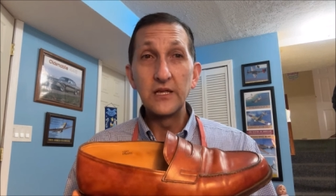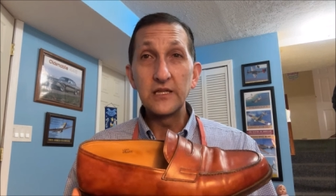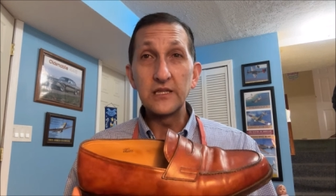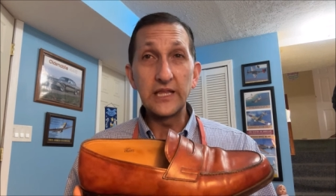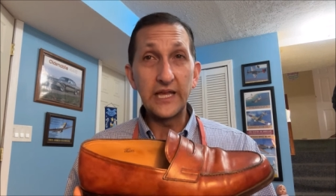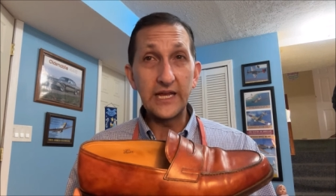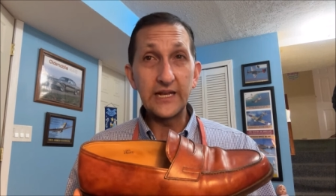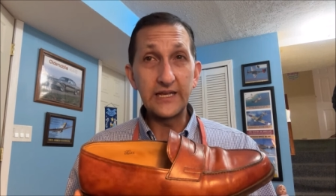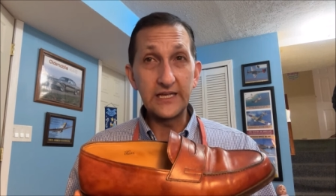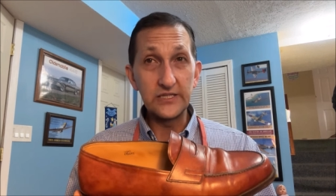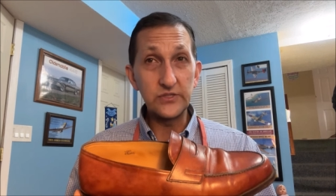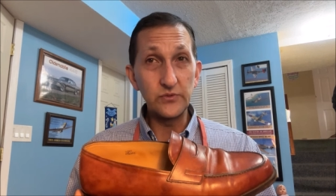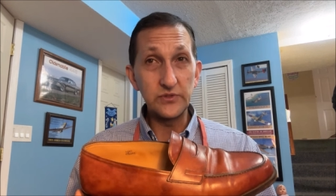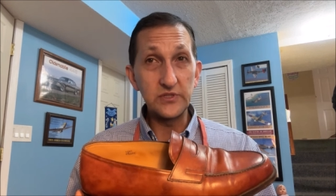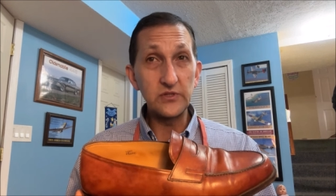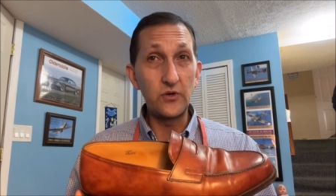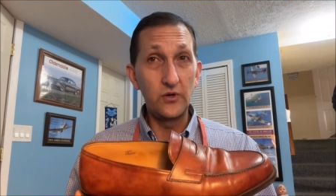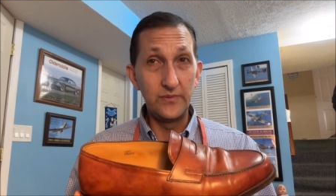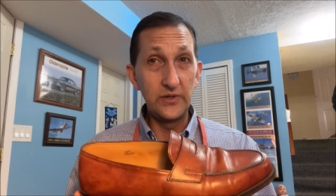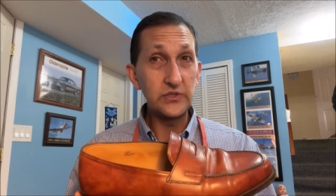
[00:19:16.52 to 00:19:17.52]
Lanning's was
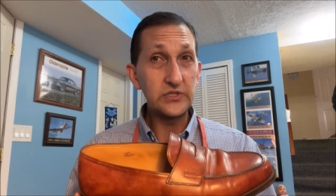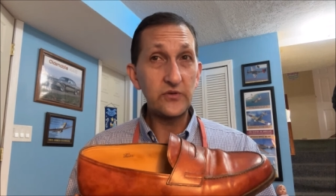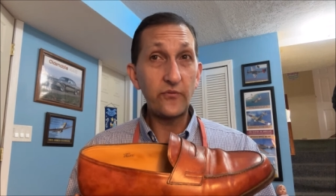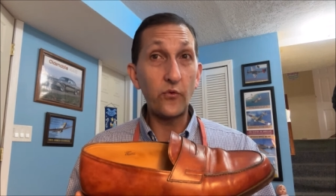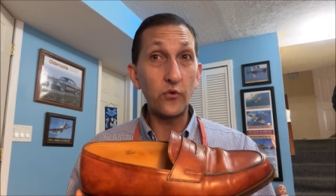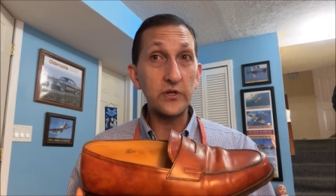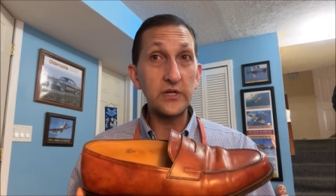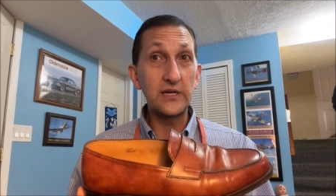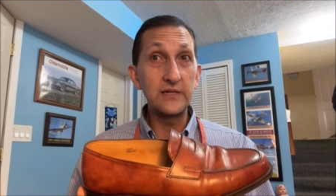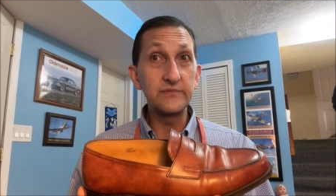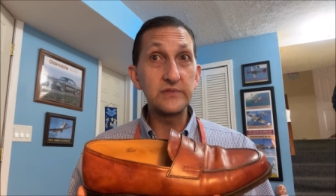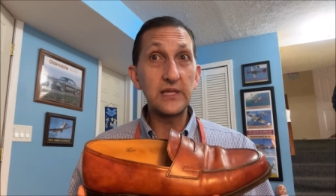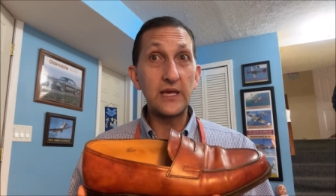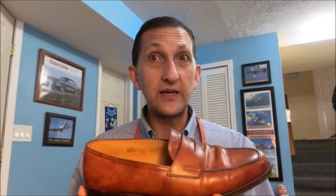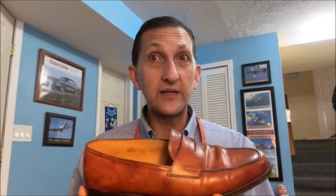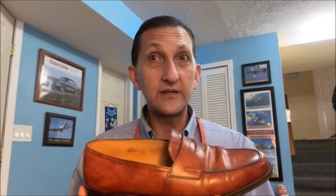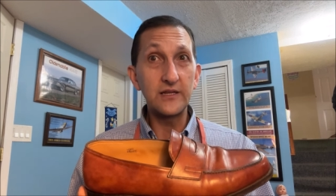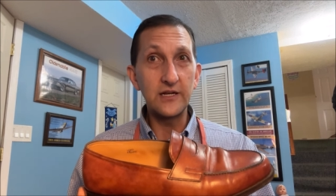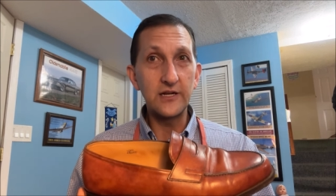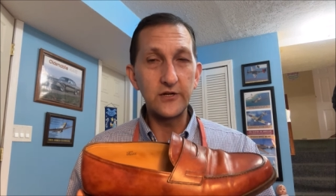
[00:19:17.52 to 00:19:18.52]
almost four times that,
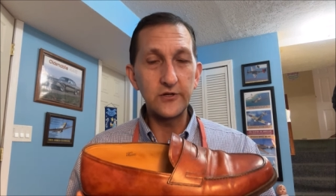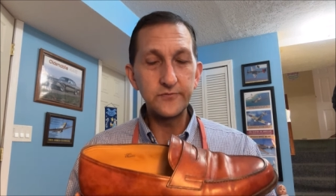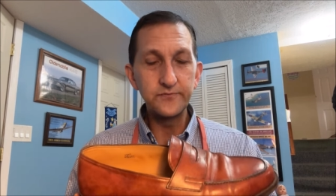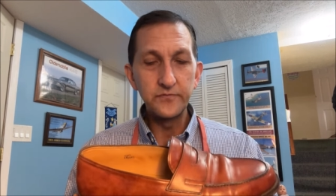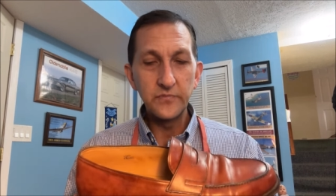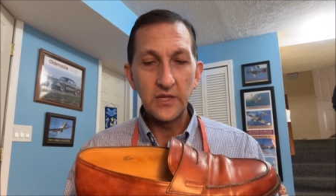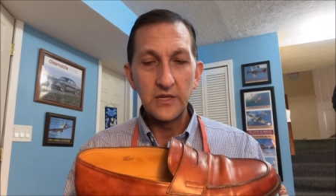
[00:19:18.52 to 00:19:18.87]
you know.